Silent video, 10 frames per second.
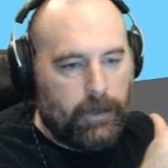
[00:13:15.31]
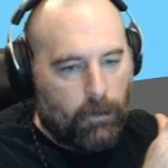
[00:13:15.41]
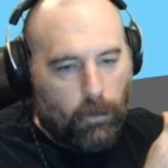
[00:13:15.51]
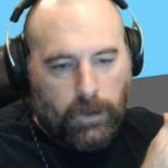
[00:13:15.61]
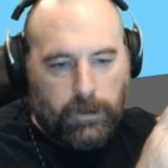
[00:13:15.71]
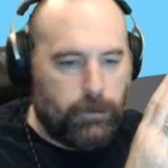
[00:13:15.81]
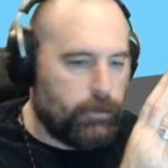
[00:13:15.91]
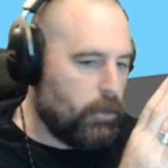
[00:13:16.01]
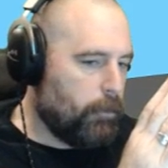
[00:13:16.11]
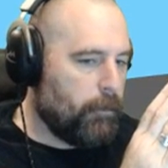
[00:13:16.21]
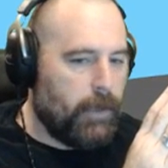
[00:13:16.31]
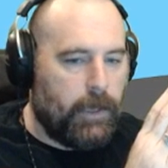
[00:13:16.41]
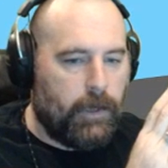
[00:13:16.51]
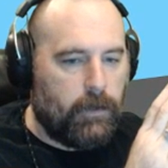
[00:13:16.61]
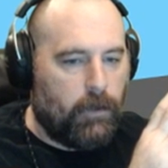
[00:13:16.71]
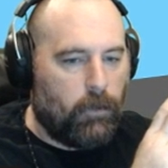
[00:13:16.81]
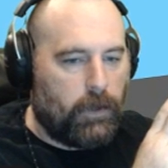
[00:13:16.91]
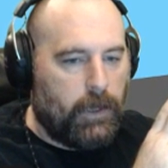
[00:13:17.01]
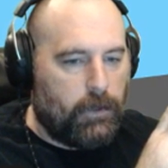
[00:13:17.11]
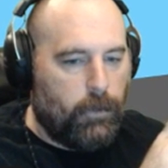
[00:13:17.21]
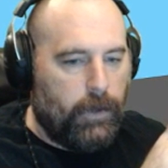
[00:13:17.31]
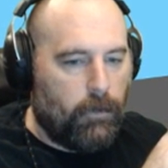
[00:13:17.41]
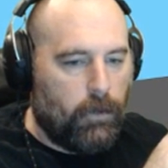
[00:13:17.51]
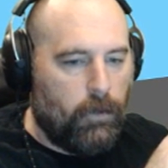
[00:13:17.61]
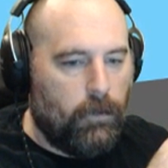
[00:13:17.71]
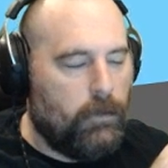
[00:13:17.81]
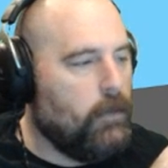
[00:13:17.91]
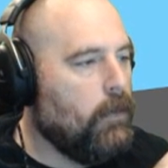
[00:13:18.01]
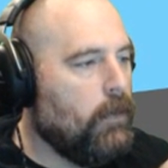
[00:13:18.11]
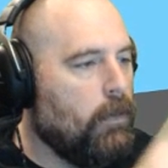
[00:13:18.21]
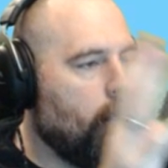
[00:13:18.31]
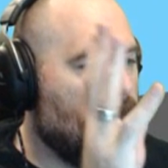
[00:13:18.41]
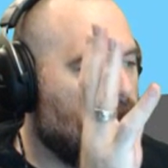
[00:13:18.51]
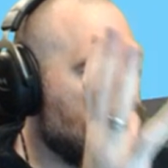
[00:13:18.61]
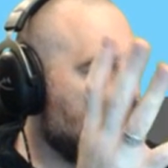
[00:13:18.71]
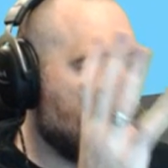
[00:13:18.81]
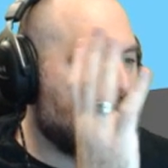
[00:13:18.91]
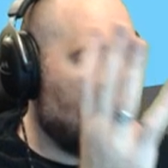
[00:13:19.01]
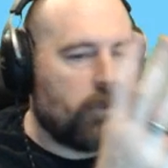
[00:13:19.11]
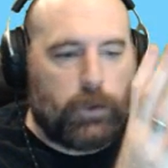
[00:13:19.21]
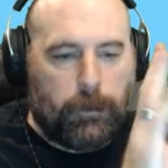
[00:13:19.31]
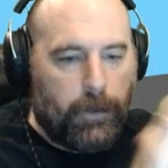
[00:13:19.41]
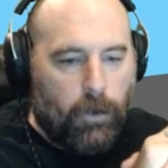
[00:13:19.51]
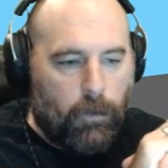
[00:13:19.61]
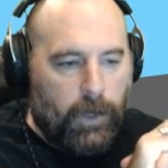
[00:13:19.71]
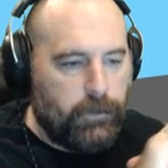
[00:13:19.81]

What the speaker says: I don't want to use Superman. I want to kind of create our own sort of superhero, right?